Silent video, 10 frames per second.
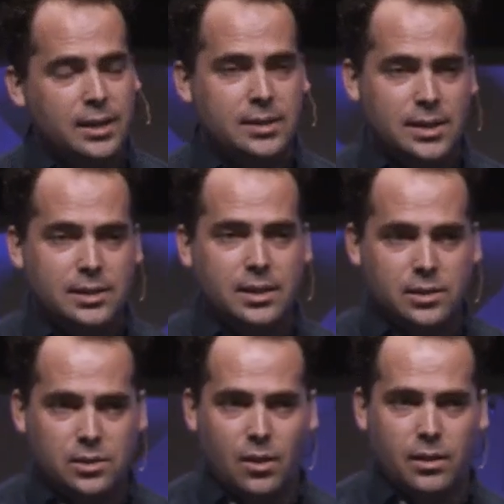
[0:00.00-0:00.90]
existing
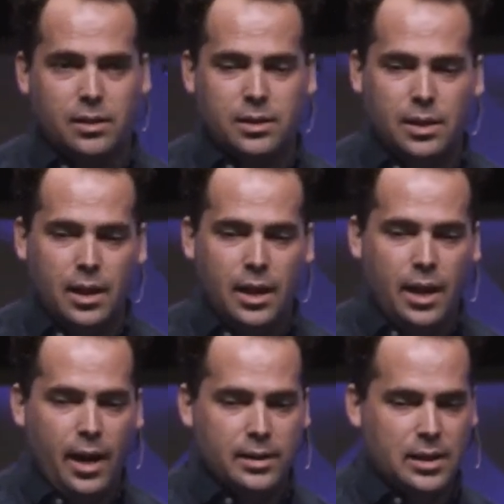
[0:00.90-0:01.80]
snark
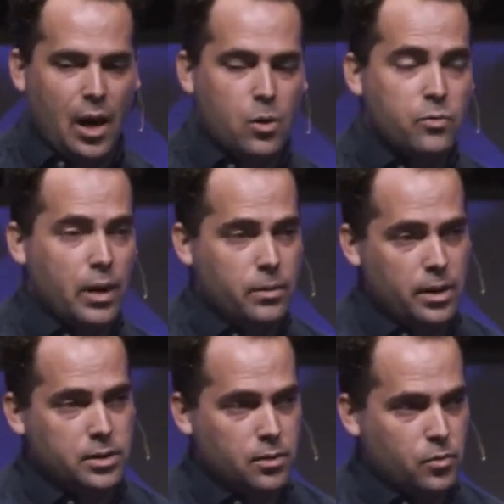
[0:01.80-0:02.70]
as our
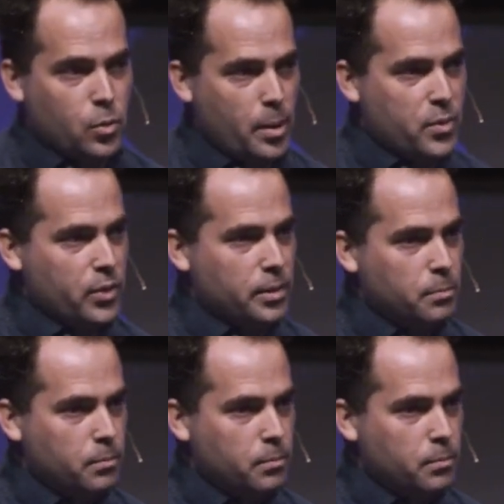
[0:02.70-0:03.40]
foundation for Web3.